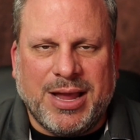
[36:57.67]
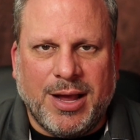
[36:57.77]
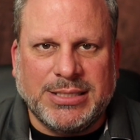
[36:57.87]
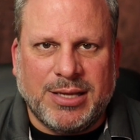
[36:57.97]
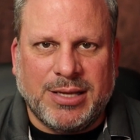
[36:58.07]

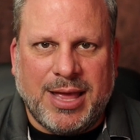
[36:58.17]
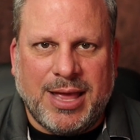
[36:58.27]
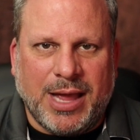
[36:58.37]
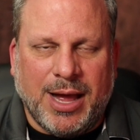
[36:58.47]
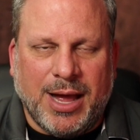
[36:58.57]
Because,
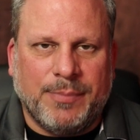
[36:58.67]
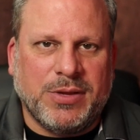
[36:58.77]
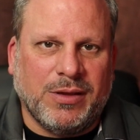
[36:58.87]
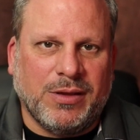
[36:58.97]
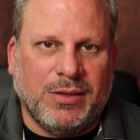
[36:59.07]
again, the
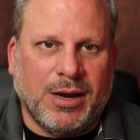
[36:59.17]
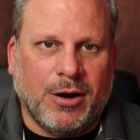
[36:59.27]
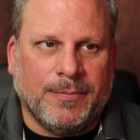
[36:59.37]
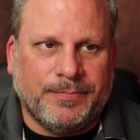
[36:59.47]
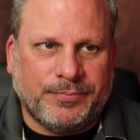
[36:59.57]
optics in
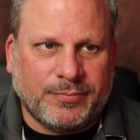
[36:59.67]
there,